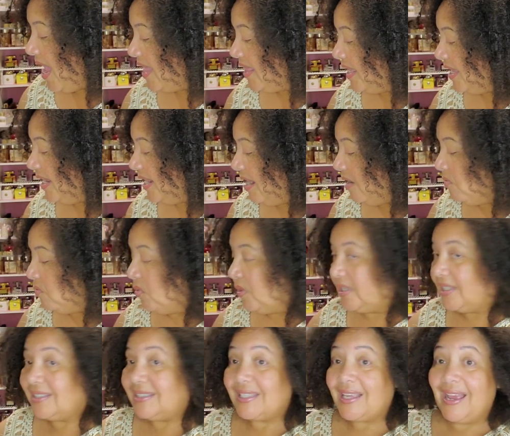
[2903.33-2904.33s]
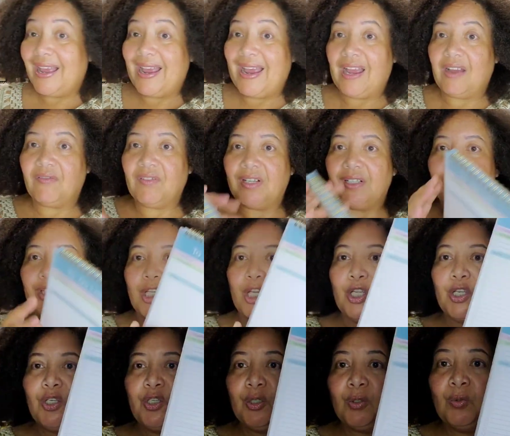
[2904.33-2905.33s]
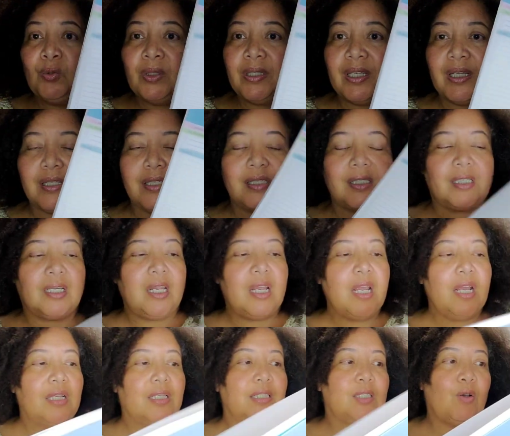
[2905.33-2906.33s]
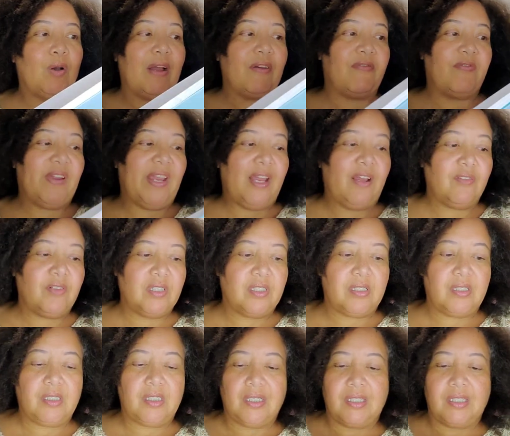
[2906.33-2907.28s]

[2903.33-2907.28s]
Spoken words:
And then I wanted to have a to-do list. So I found this